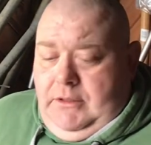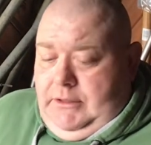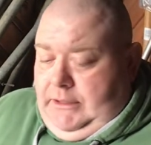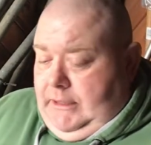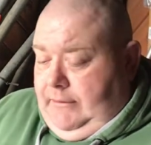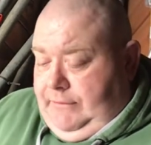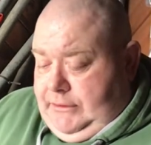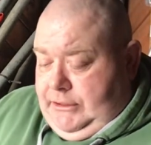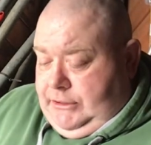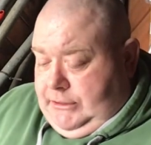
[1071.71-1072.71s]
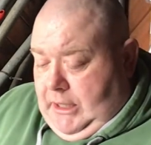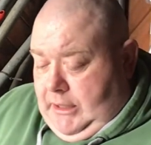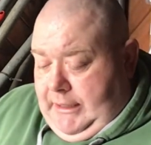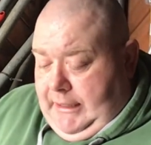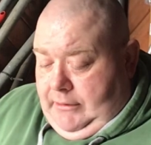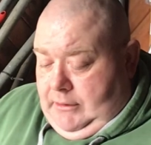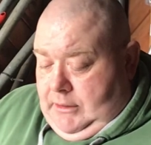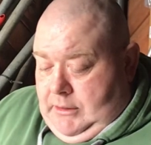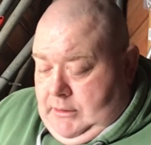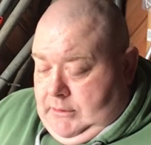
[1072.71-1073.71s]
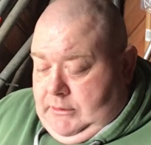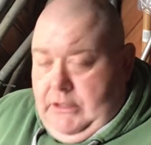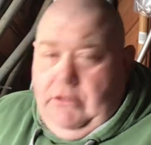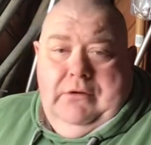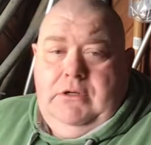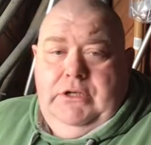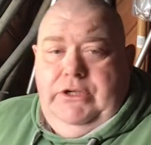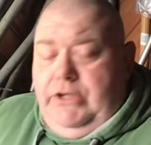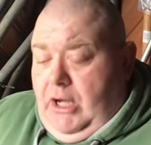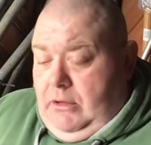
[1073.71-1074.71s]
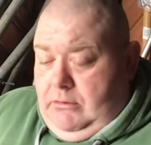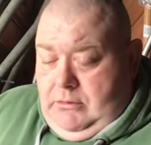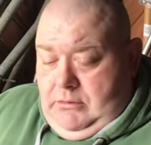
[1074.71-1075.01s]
You know, if they're just starting out, they're not going to know